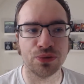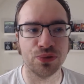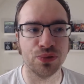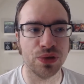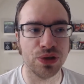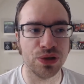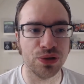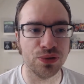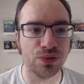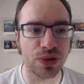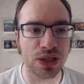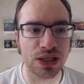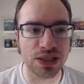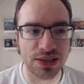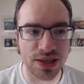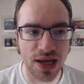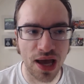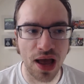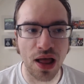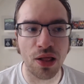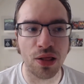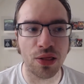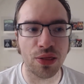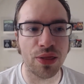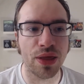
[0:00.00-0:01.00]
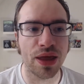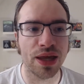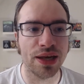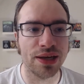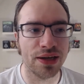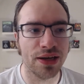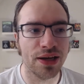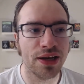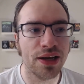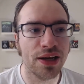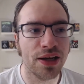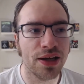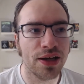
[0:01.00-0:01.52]
up to it, you can tell
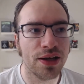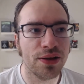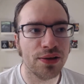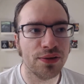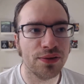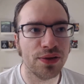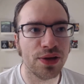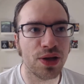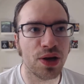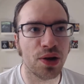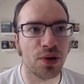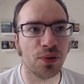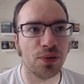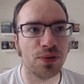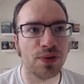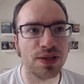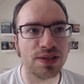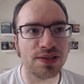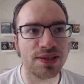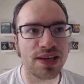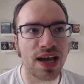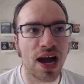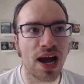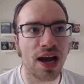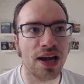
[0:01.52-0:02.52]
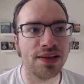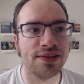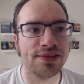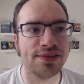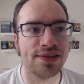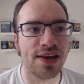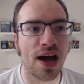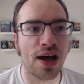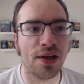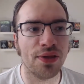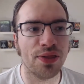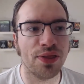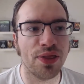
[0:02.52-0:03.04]
that you know, this guy
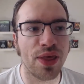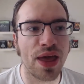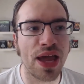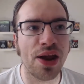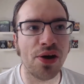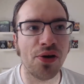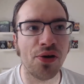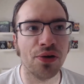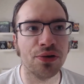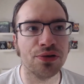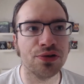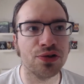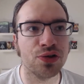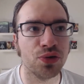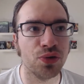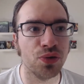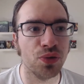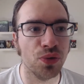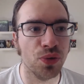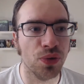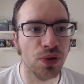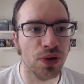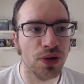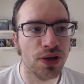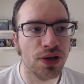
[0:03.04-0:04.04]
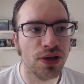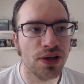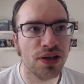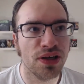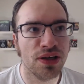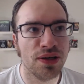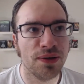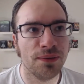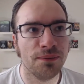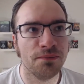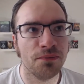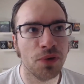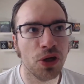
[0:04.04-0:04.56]
is not there to...
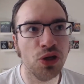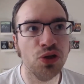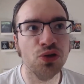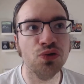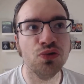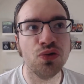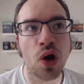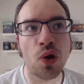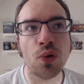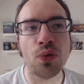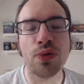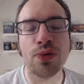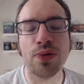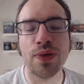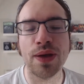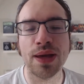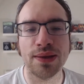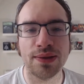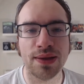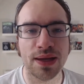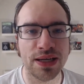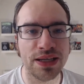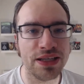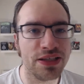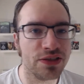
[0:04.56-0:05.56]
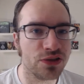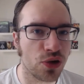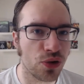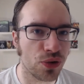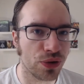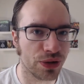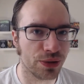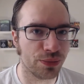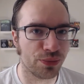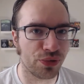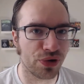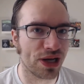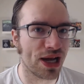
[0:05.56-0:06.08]
You don't think that he's
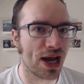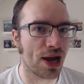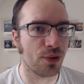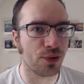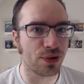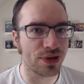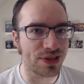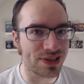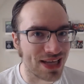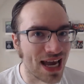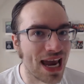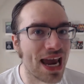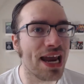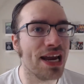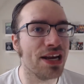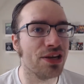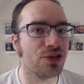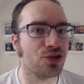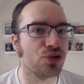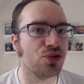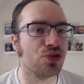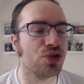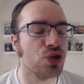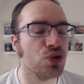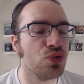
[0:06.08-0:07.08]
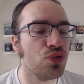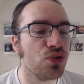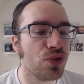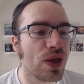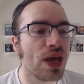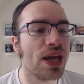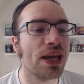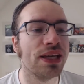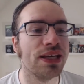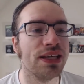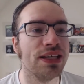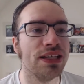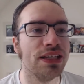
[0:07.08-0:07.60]
going to bring out a taser. You
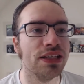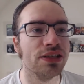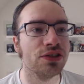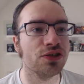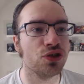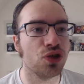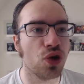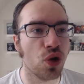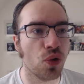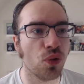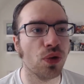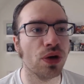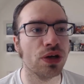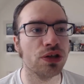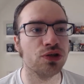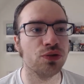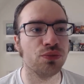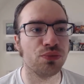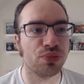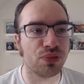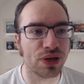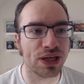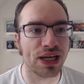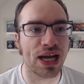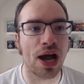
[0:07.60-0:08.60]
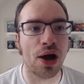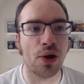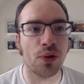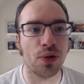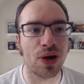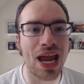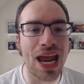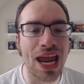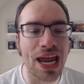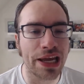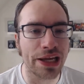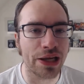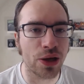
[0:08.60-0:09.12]
think he is going to bring
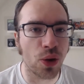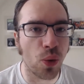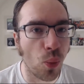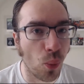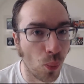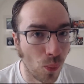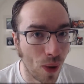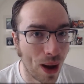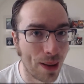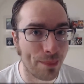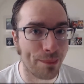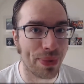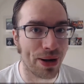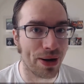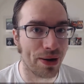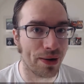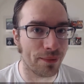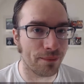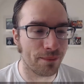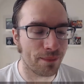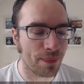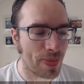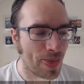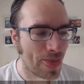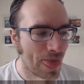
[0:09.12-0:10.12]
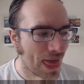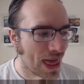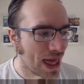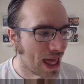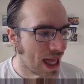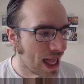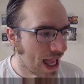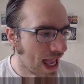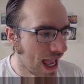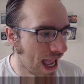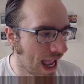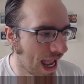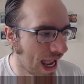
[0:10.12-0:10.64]
out a weapon.
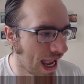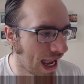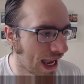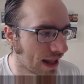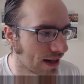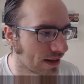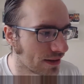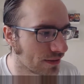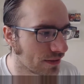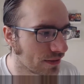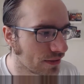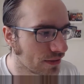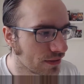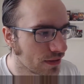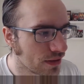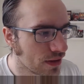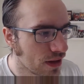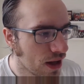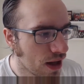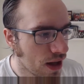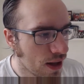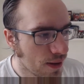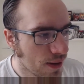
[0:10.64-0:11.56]
And